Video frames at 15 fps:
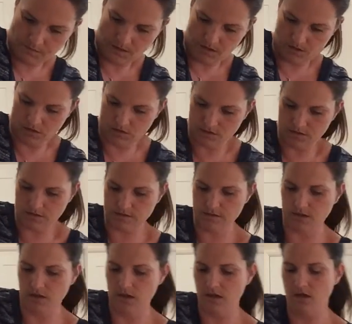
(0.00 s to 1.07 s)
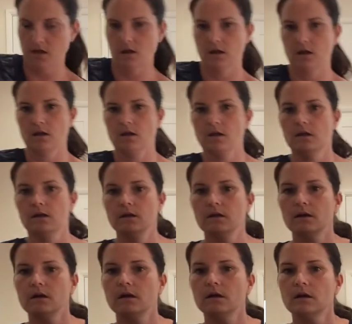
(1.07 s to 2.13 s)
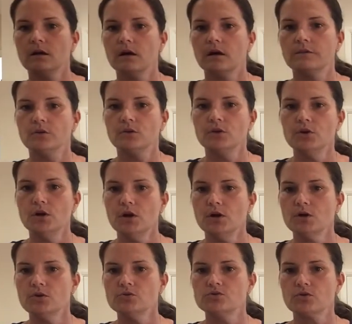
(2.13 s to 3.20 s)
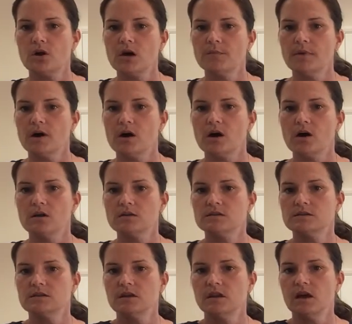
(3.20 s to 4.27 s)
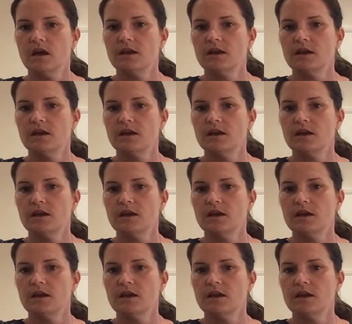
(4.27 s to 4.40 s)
as you can see, I've got no dry parts